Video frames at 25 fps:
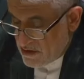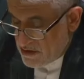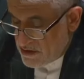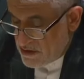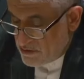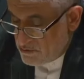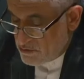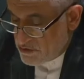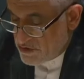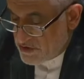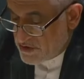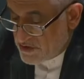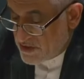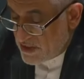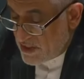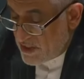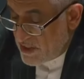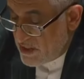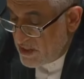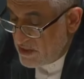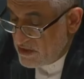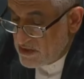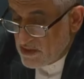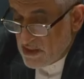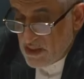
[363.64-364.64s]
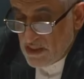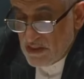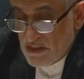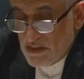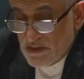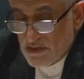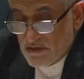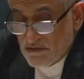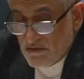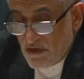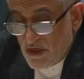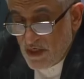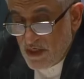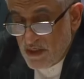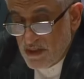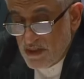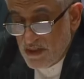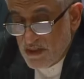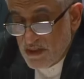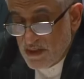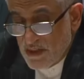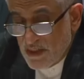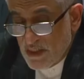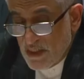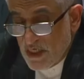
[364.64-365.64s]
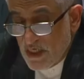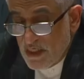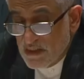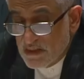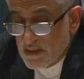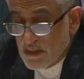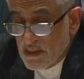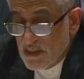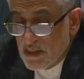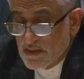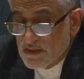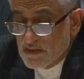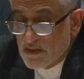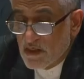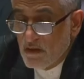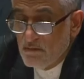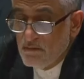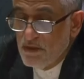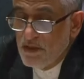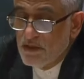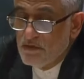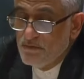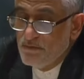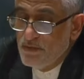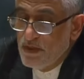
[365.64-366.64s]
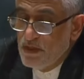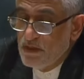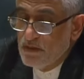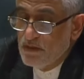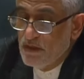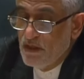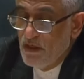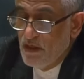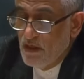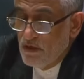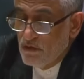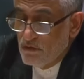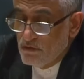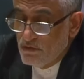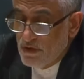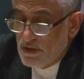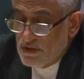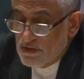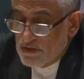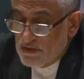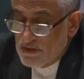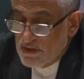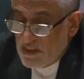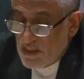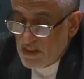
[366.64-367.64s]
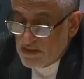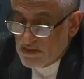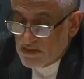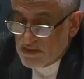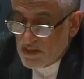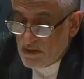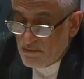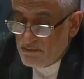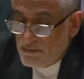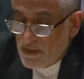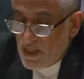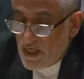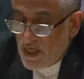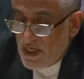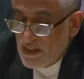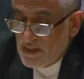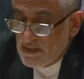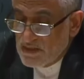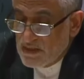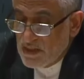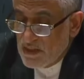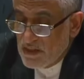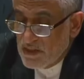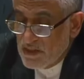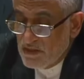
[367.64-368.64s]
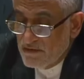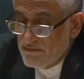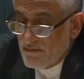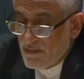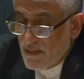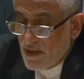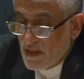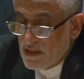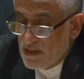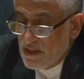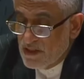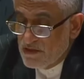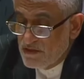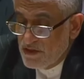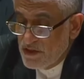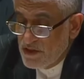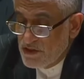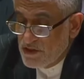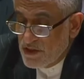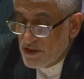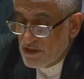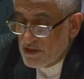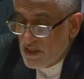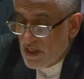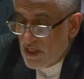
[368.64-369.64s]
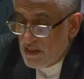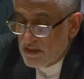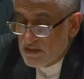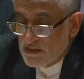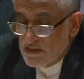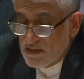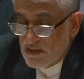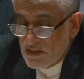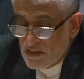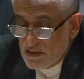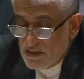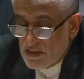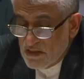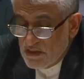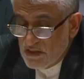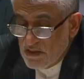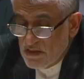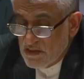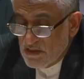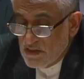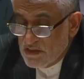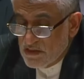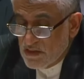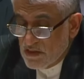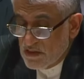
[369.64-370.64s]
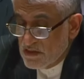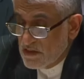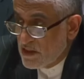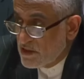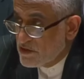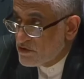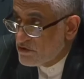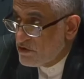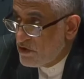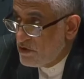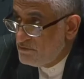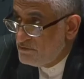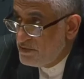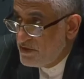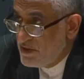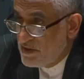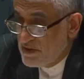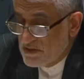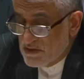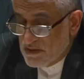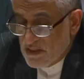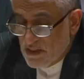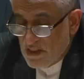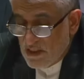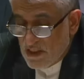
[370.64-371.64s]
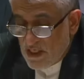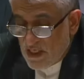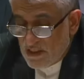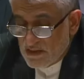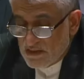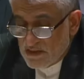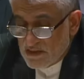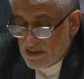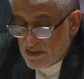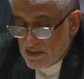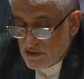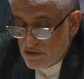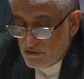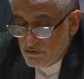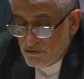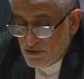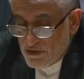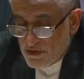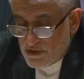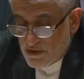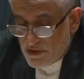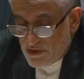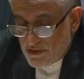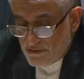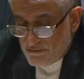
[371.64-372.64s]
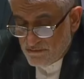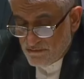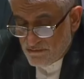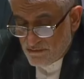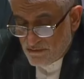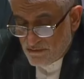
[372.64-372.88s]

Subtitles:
demonstrate an Israeli relentless commitment to destabilizing the region and threatening international peace and security.